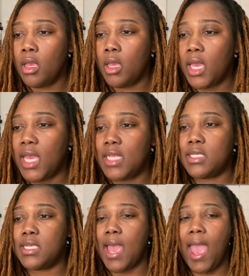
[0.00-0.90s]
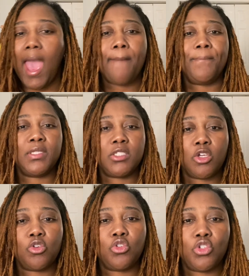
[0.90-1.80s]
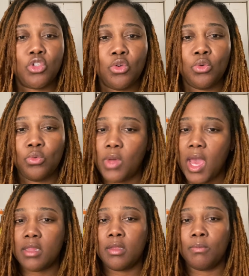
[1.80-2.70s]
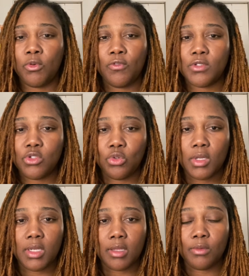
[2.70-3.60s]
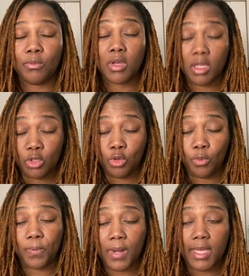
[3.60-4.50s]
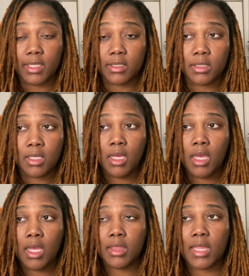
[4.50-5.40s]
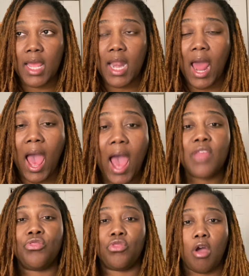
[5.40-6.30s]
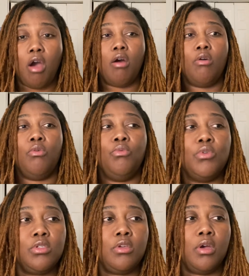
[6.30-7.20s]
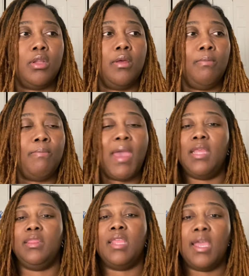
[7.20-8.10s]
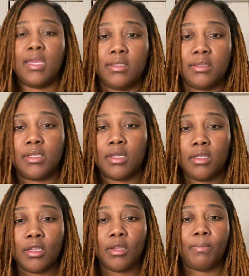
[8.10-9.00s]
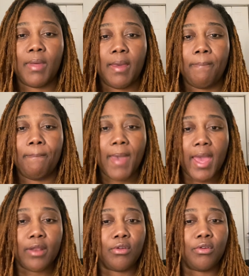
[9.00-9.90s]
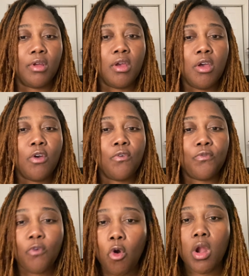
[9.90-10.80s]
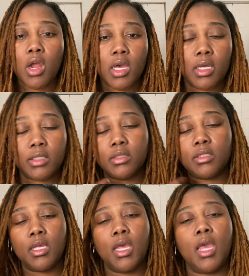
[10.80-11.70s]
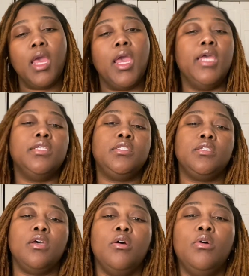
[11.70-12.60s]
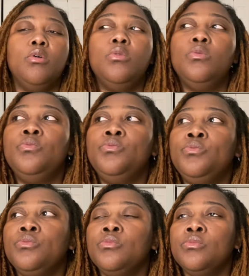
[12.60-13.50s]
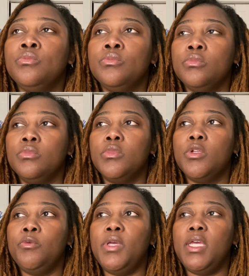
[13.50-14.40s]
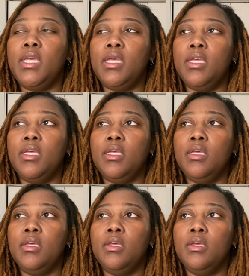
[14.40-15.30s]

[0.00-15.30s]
it to happen so soon after moving to a new place that I thought was gonna make things a little bit better for us. And so we